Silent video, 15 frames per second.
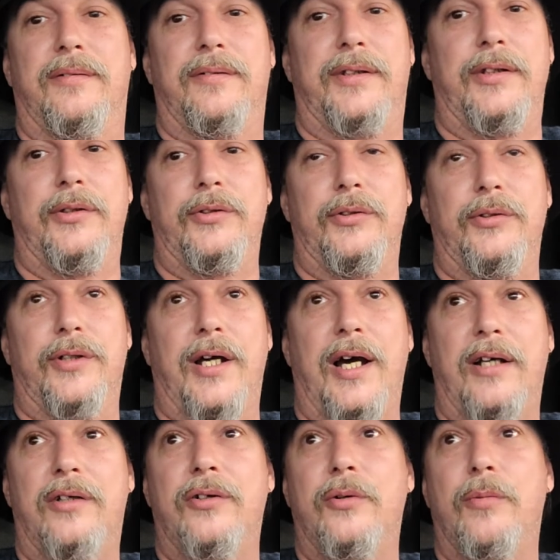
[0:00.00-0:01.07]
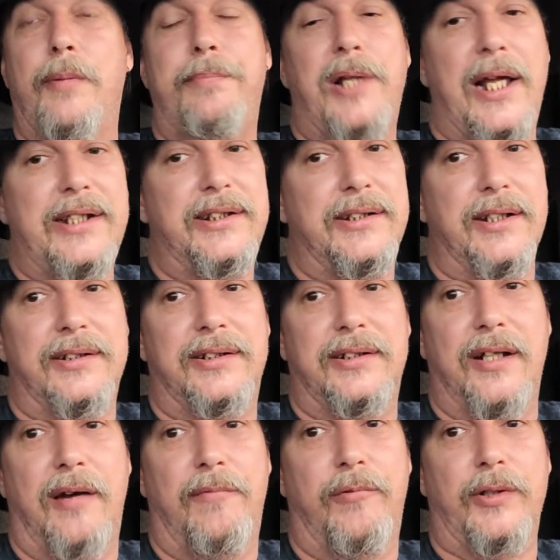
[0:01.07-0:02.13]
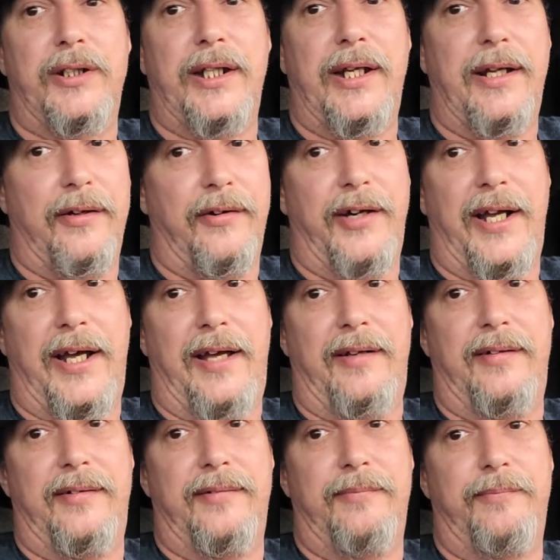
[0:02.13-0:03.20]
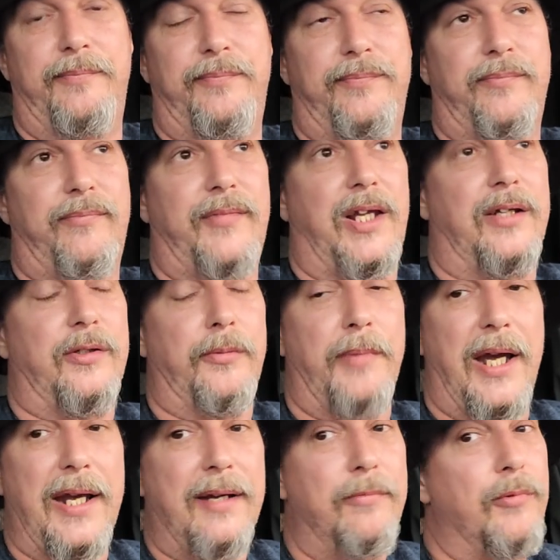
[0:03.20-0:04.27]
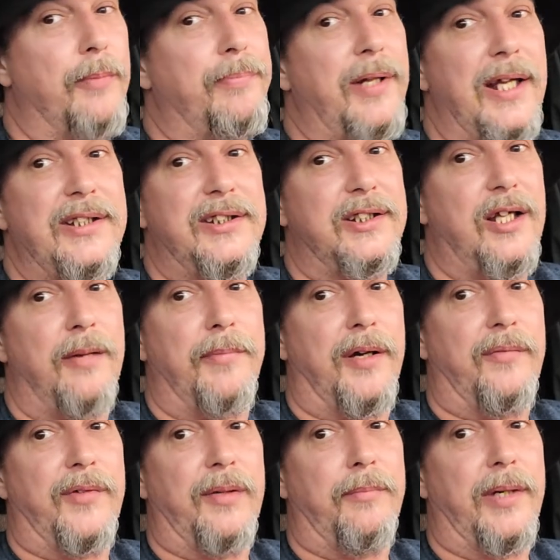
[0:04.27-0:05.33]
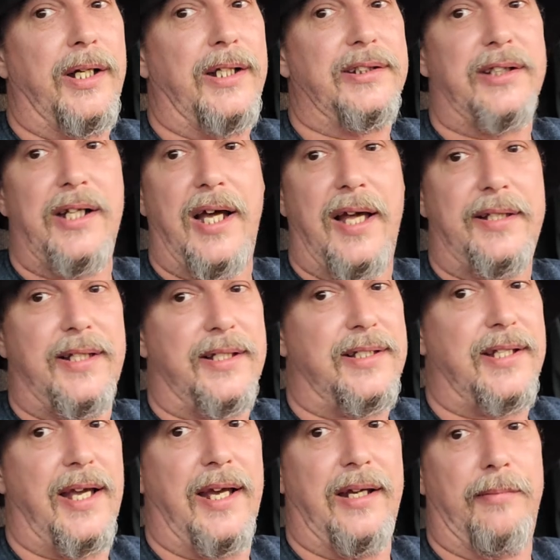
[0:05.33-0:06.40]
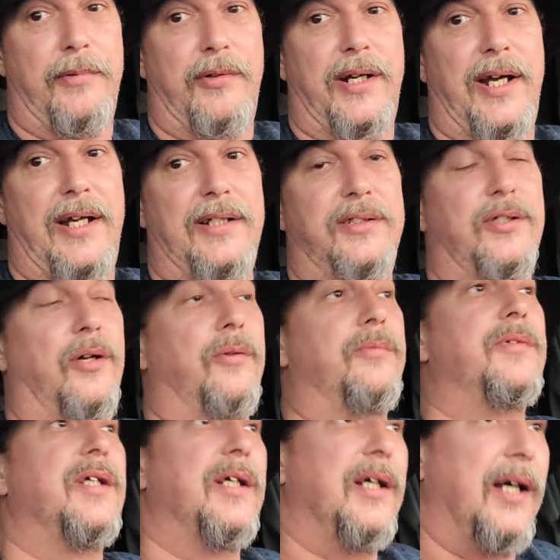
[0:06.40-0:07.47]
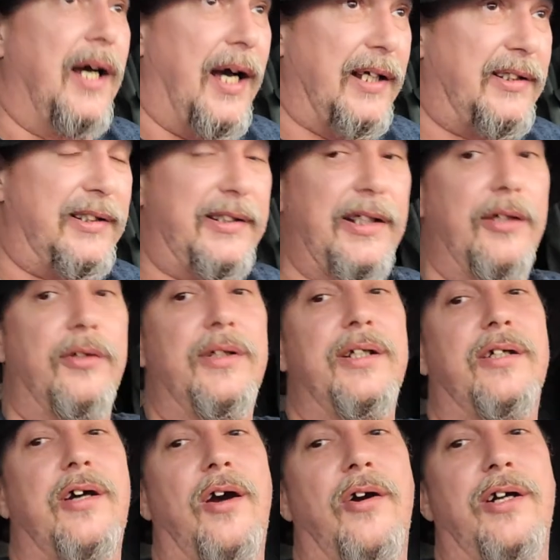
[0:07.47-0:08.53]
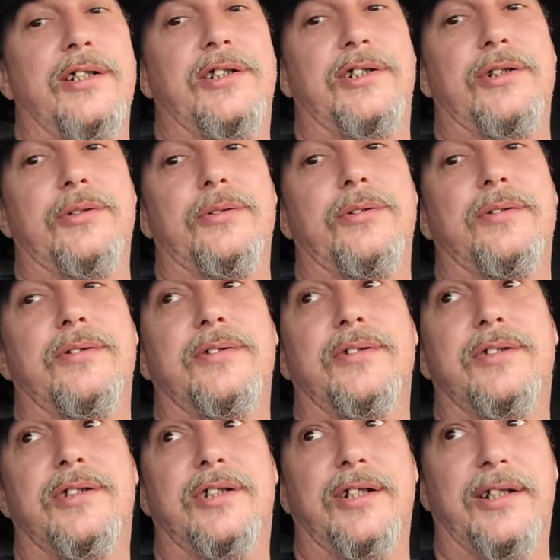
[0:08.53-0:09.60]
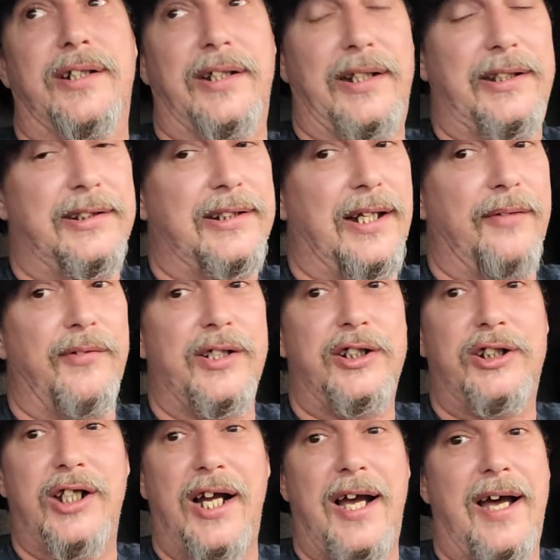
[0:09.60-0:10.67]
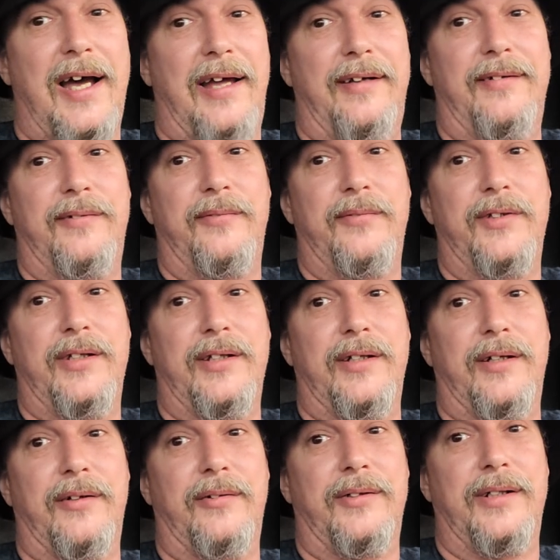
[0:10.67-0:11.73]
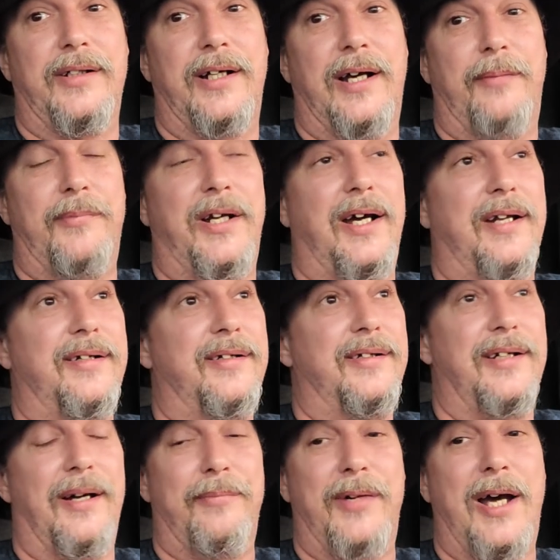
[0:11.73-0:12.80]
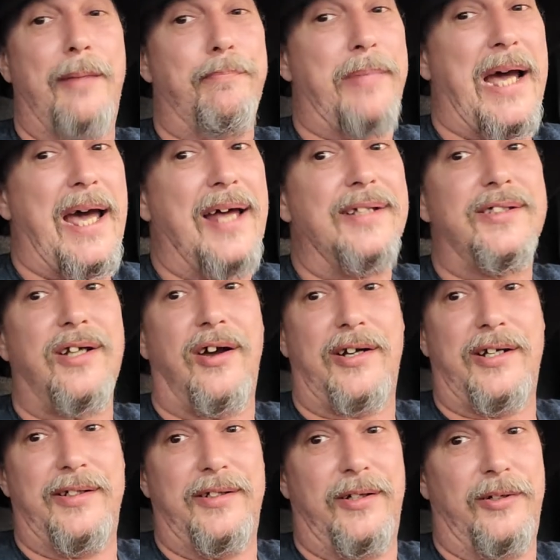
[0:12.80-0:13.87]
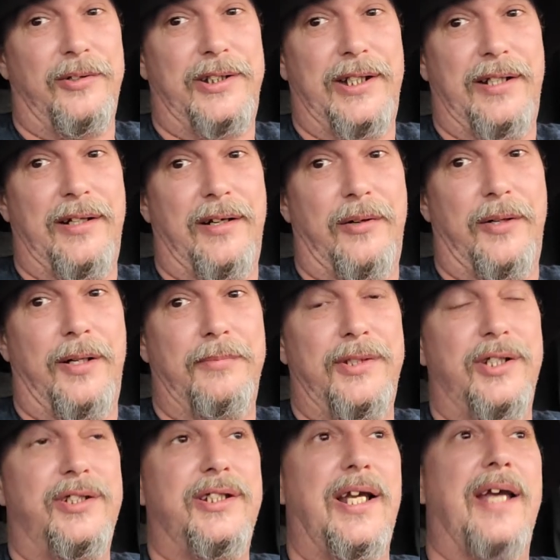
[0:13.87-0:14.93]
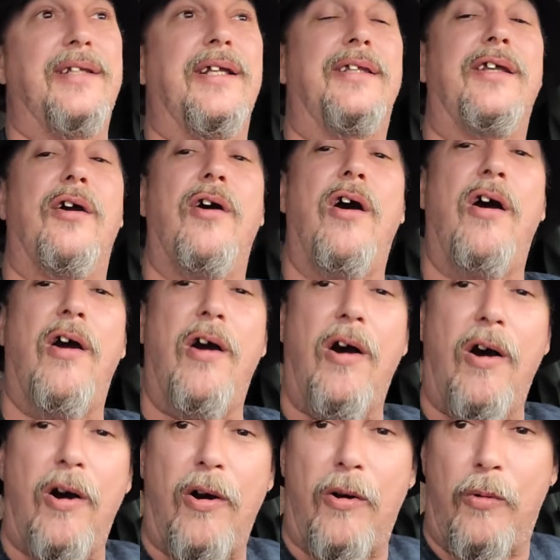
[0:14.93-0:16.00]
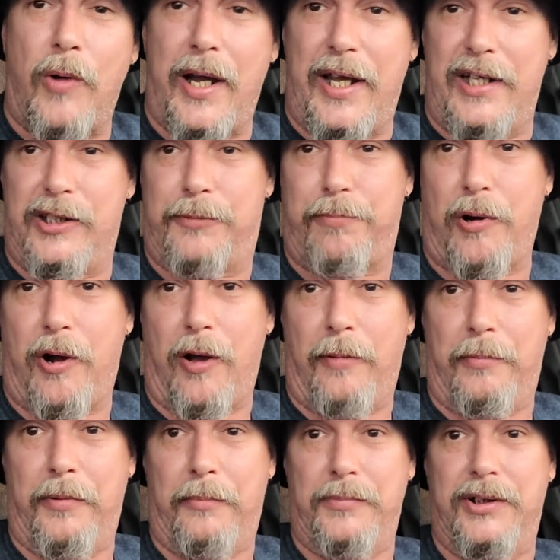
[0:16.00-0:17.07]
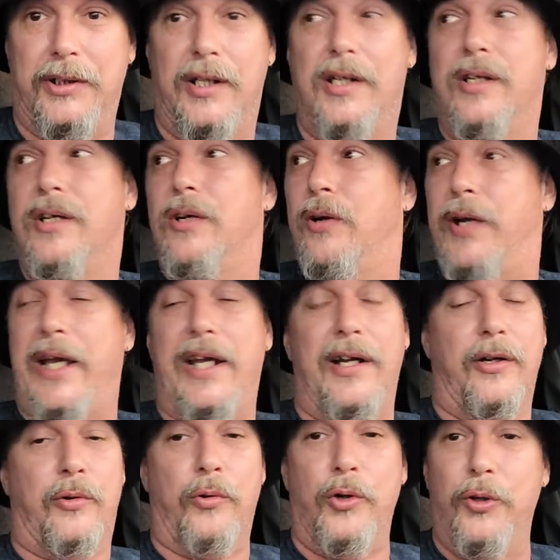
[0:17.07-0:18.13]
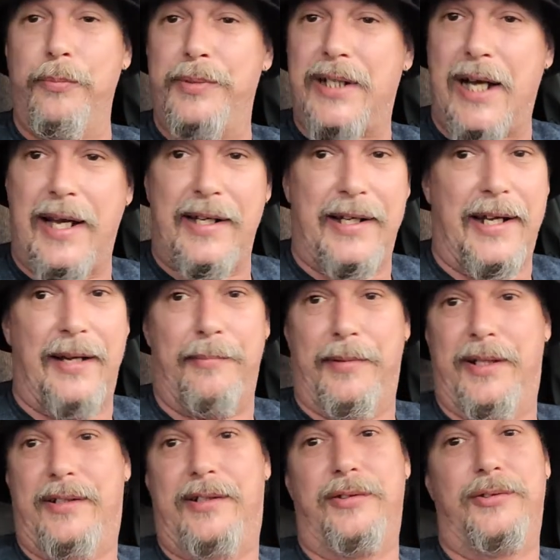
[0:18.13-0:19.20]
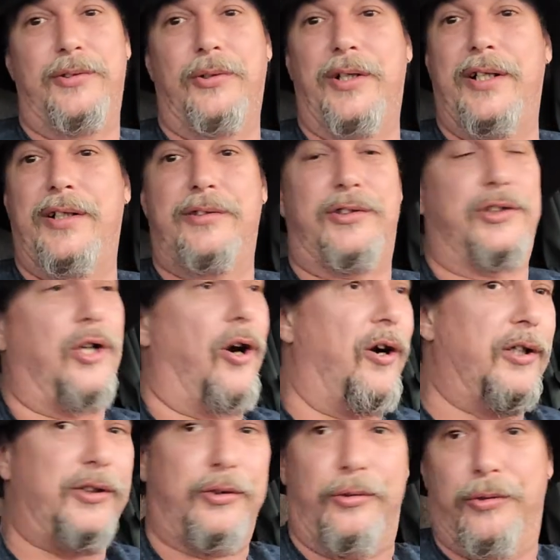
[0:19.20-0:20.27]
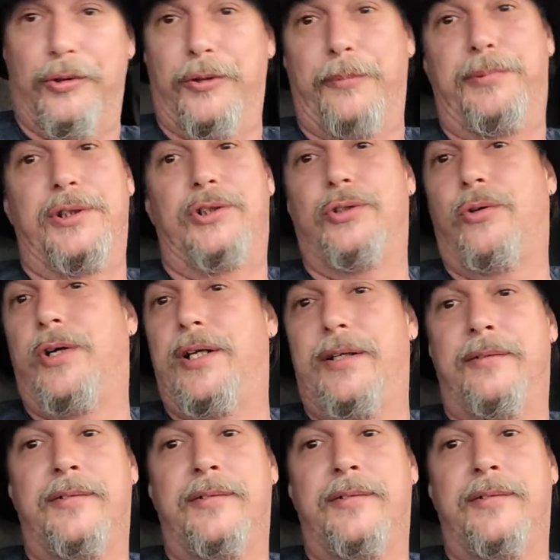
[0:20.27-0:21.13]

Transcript: you're not going to replace this stuff with the internet. You may replace some of it, but it's not the same, okay? So I still encourage you to at least give it a shot. You know, I'm not bad talking the OTO. I'm just saying that there are always problems in a group dynamic. You join a church group, you join